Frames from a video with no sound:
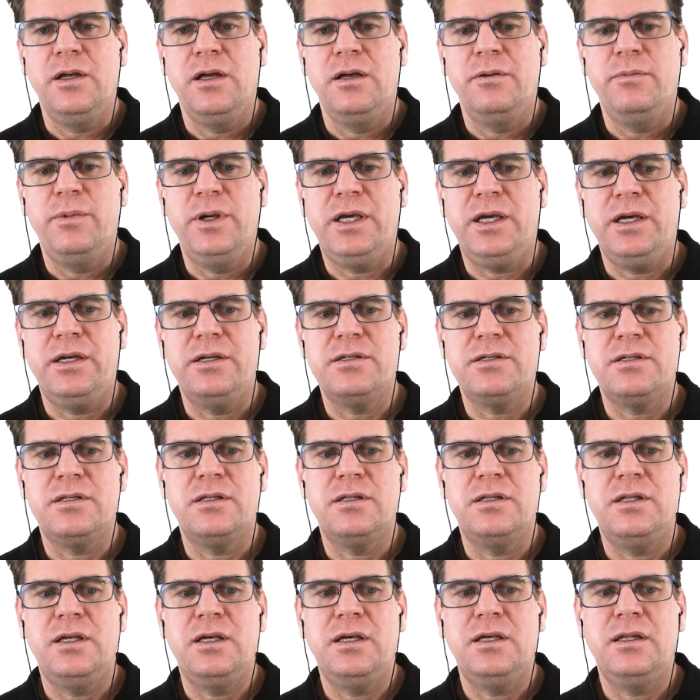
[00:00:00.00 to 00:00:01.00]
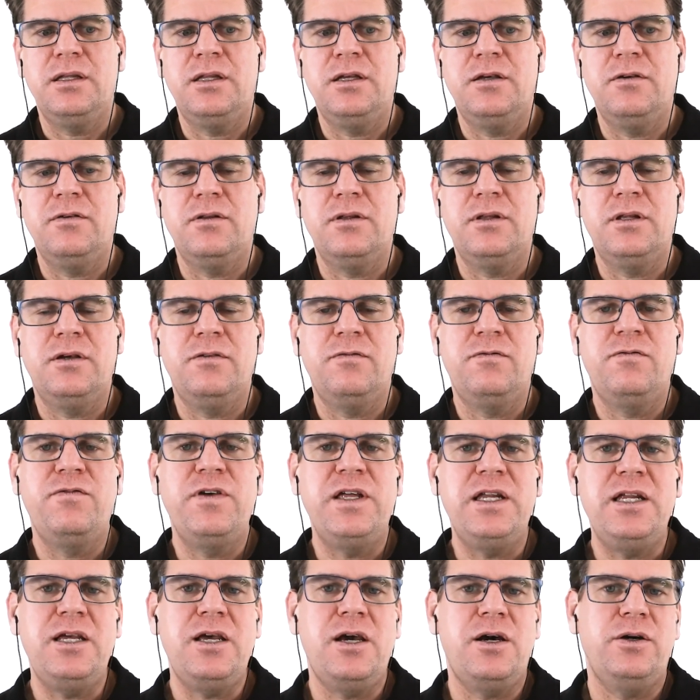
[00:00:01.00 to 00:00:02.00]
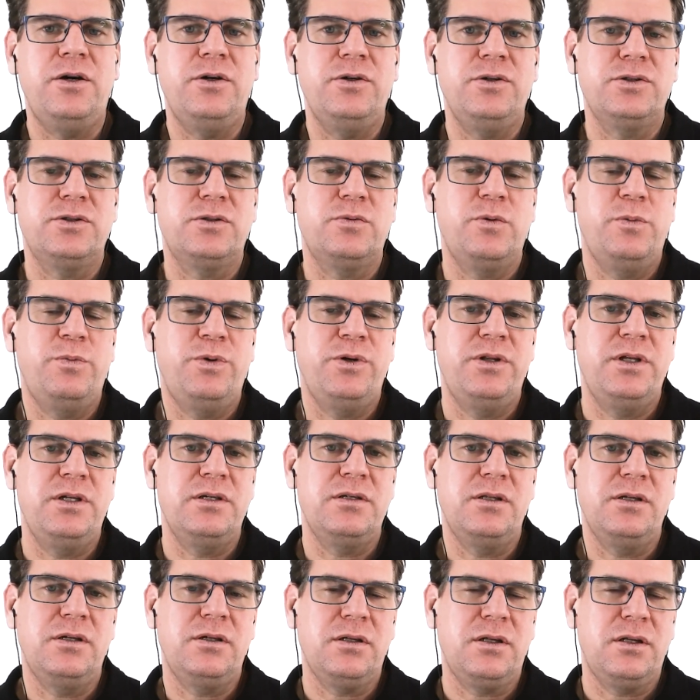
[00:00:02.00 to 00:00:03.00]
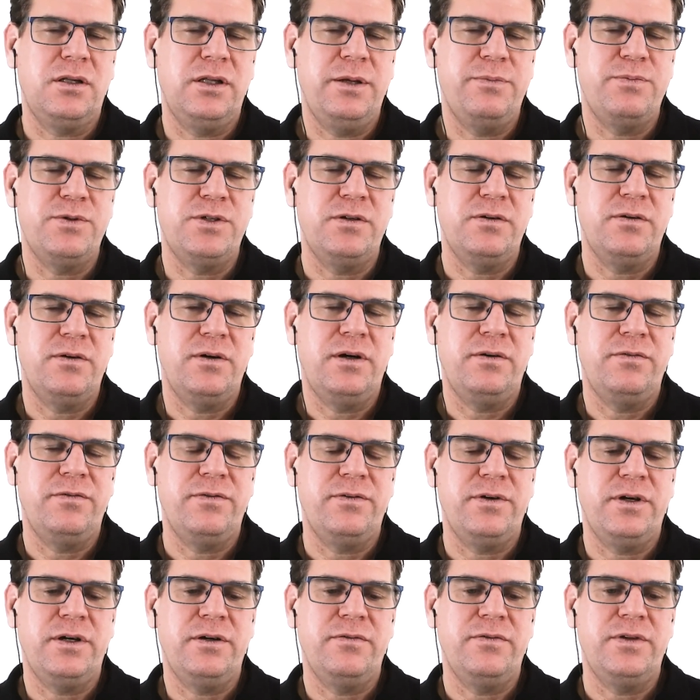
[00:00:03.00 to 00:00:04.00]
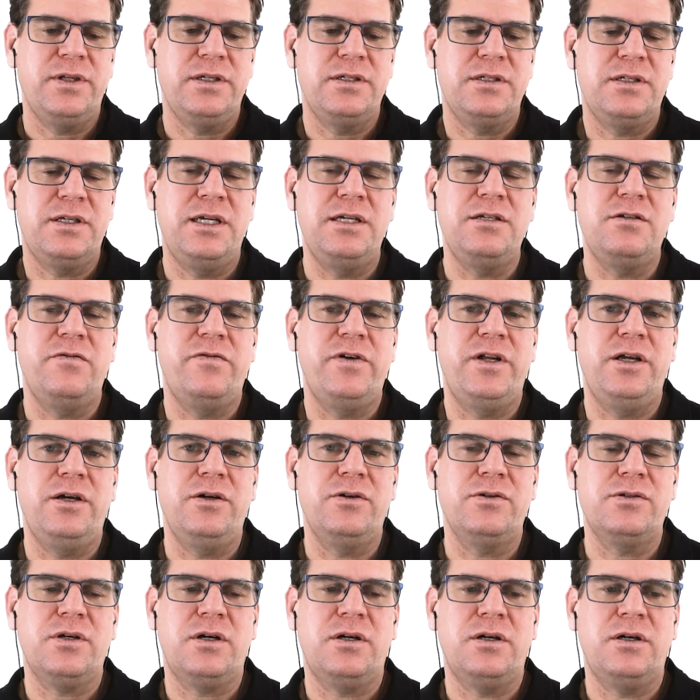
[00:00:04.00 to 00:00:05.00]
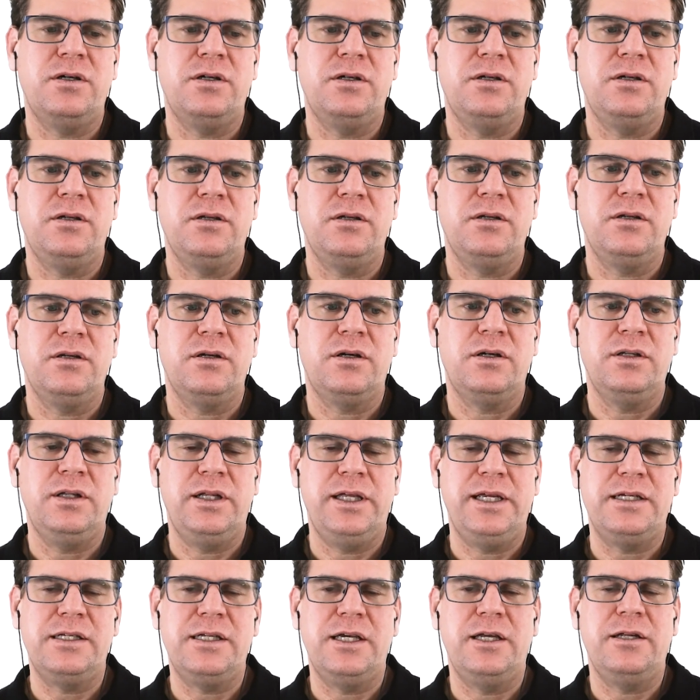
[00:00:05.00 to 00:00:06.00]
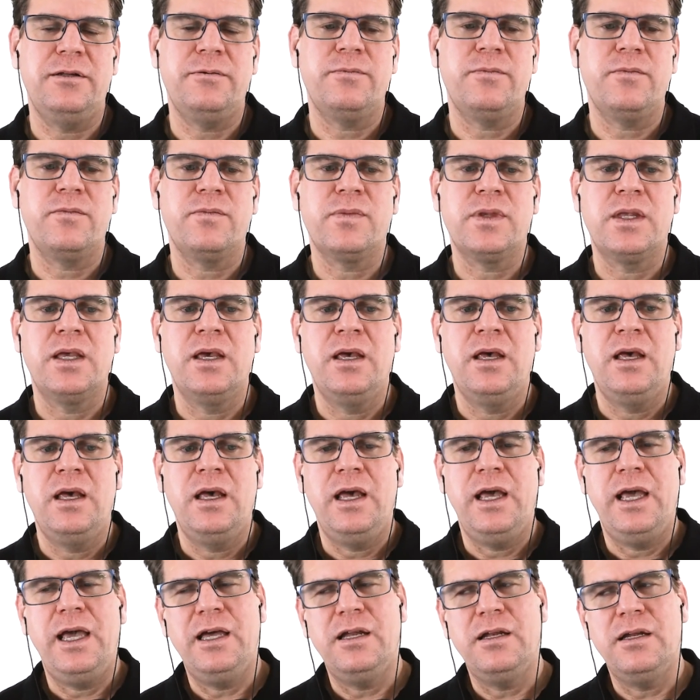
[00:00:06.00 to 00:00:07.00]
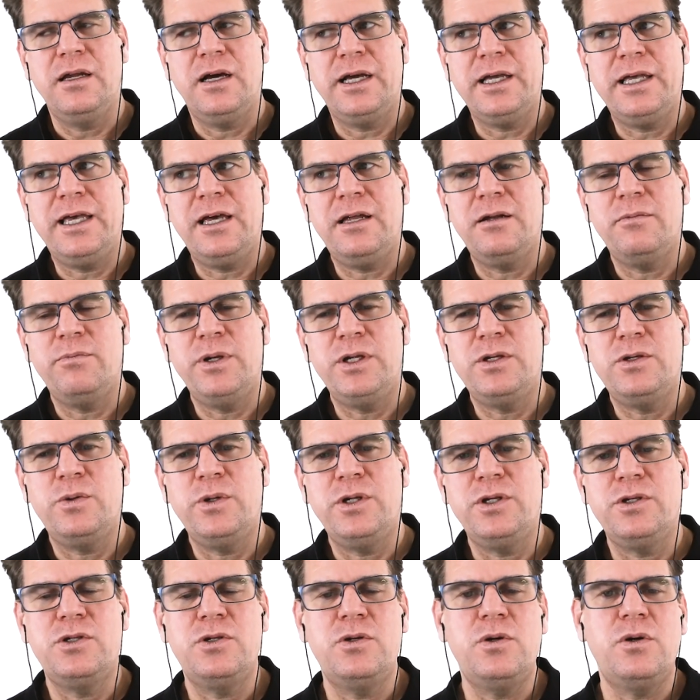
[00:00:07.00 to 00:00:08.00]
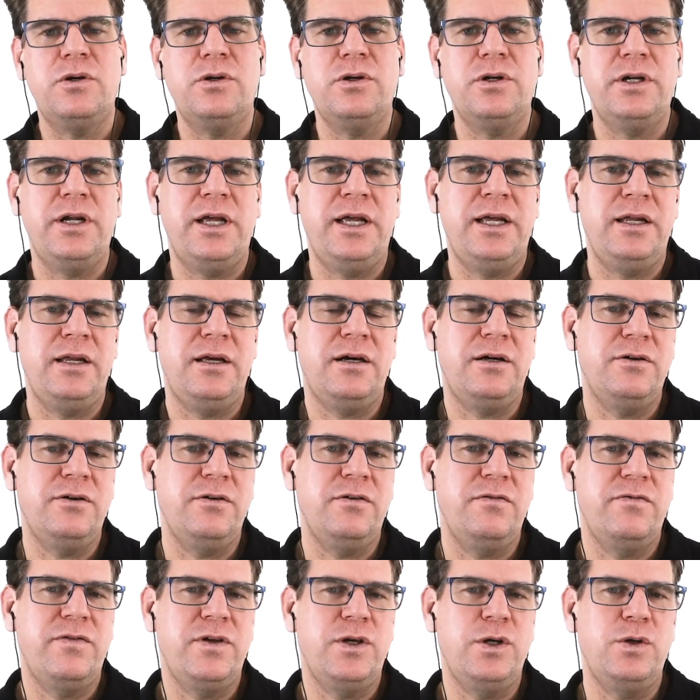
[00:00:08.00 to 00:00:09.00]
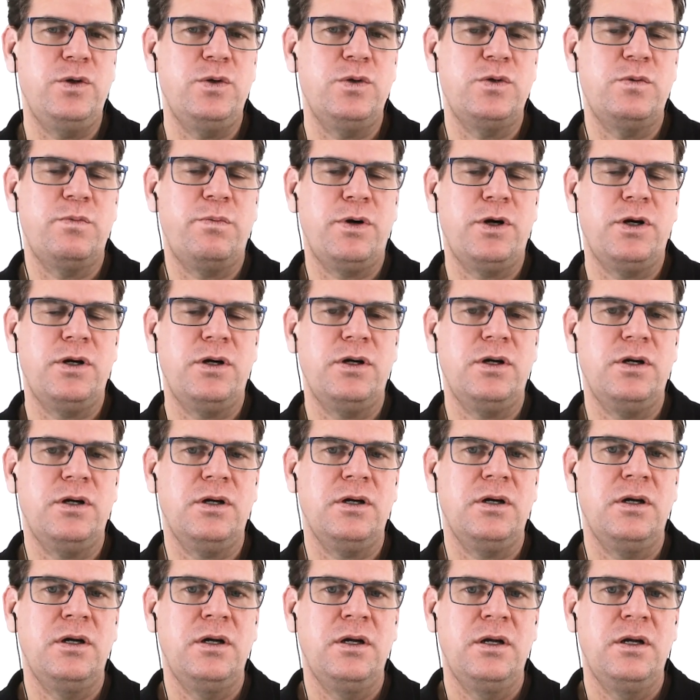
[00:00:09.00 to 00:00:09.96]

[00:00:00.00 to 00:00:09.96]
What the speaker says: Because the videos, we put these little clips of these teaser videos on LinkedIn, and I get between 200 and 800 views per